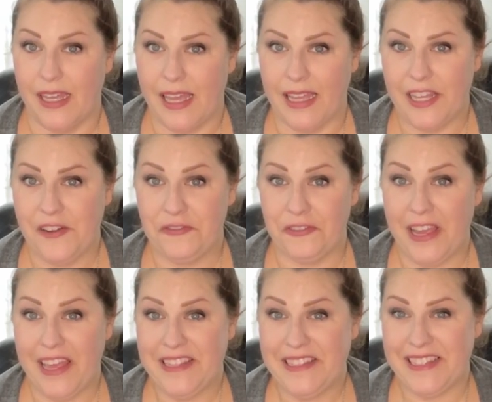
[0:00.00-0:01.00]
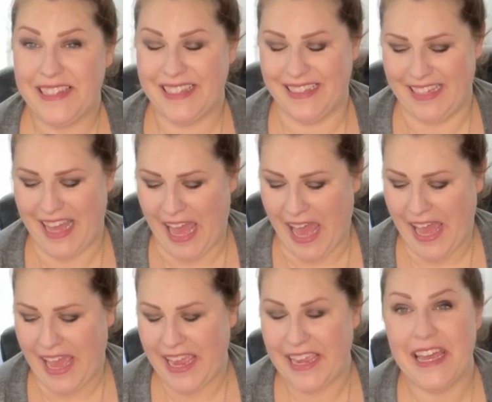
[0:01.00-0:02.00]
Hello friends!
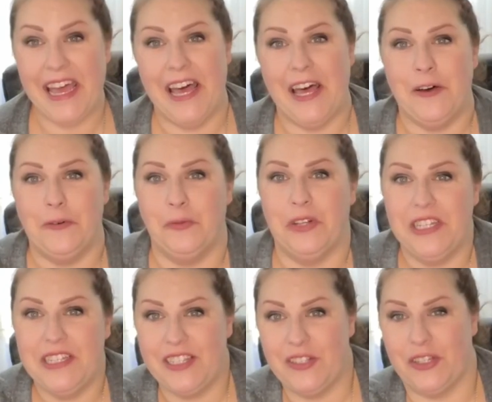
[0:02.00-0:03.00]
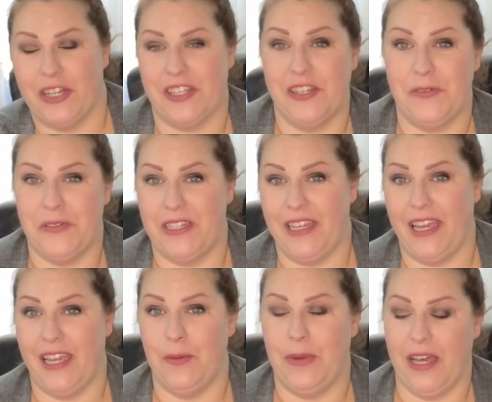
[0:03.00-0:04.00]
I wanted to talk to you
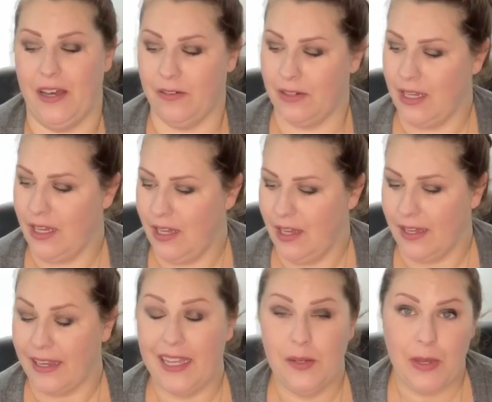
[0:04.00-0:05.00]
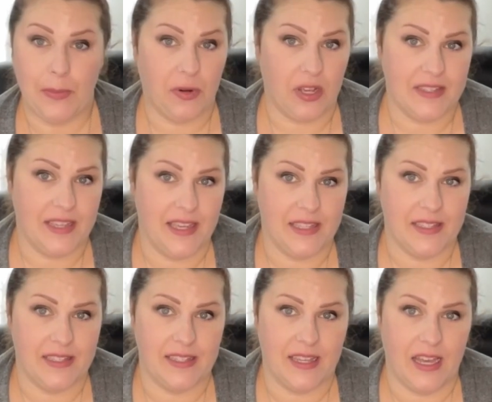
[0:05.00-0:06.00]
today about kind of my process
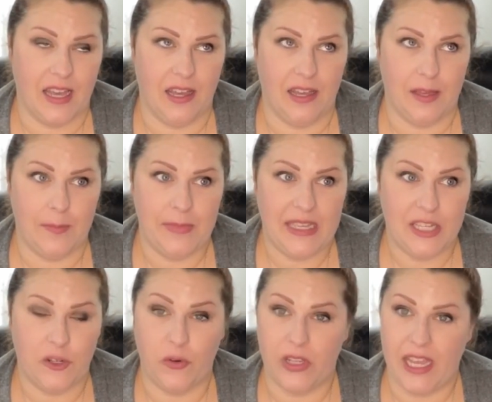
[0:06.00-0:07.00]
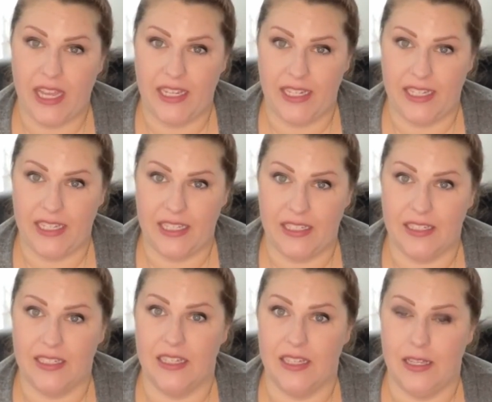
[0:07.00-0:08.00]
in creating
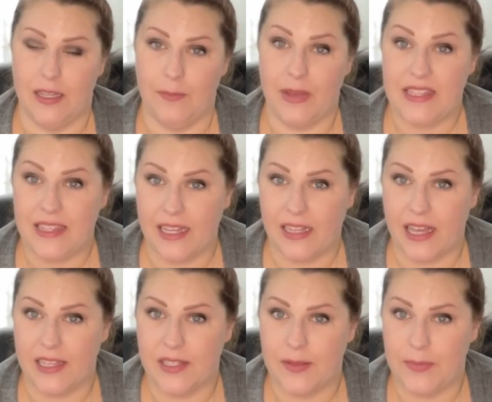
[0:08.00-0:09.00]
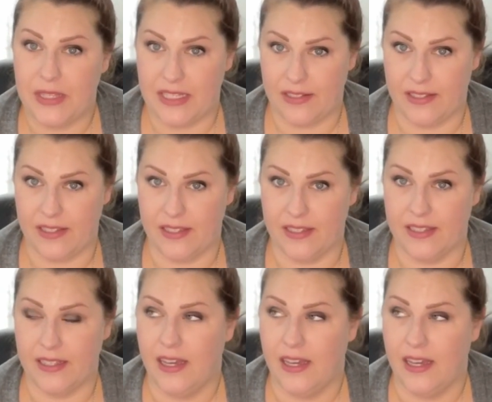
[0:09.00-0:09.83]
my stained glass pieces.